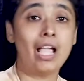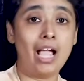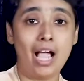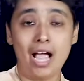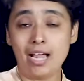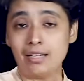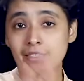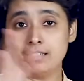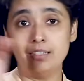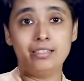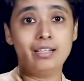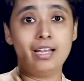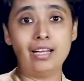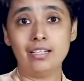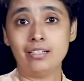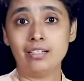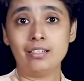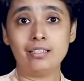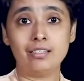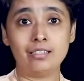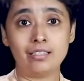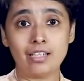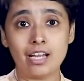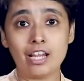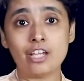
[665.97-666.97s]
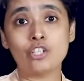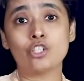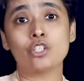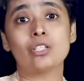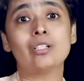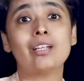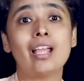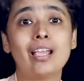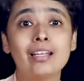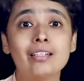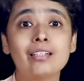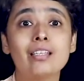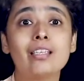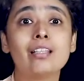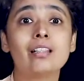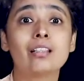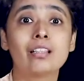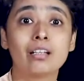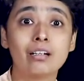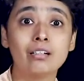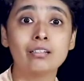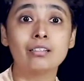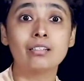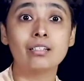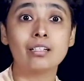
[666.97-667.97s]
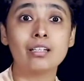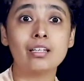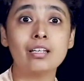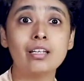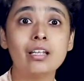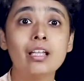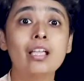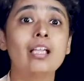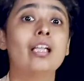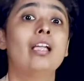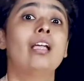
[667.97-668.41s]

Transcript: At a later stage in 1930,